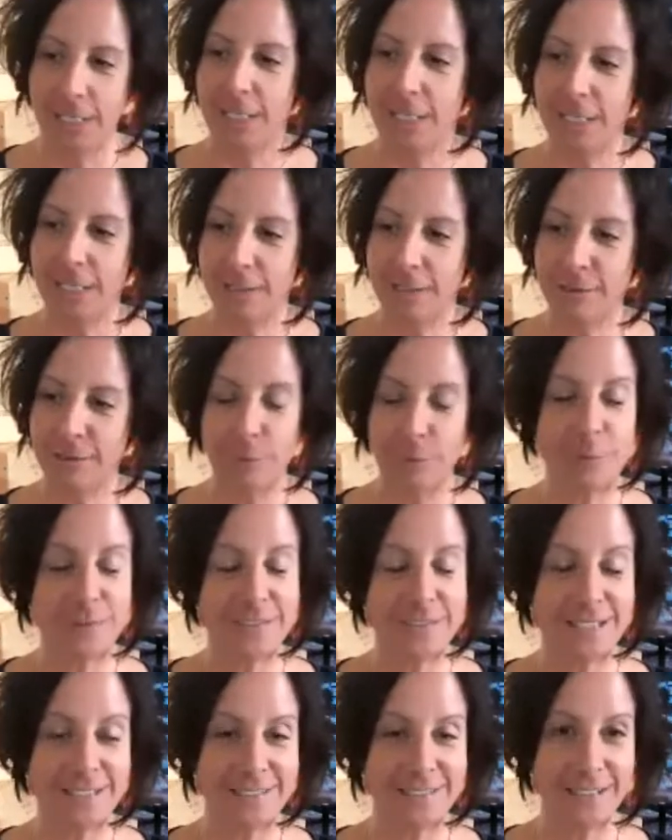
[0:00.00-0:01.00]
is through the
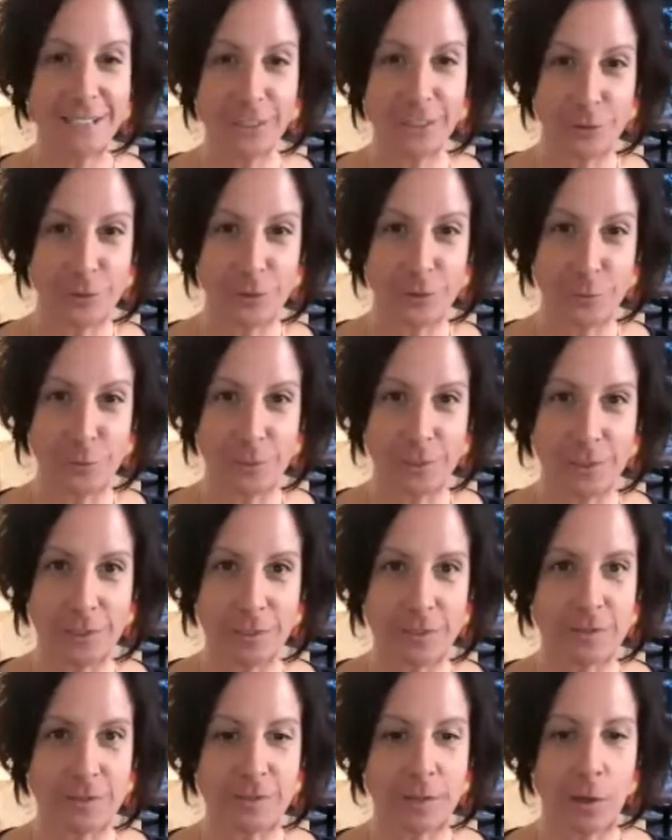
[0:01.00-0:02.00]
state's liquor store.
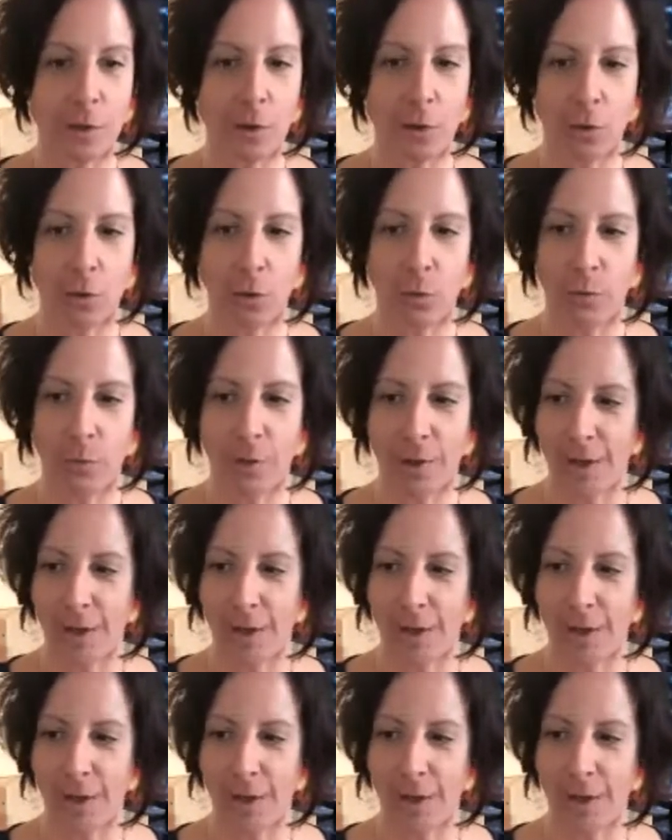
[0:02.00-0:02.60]
So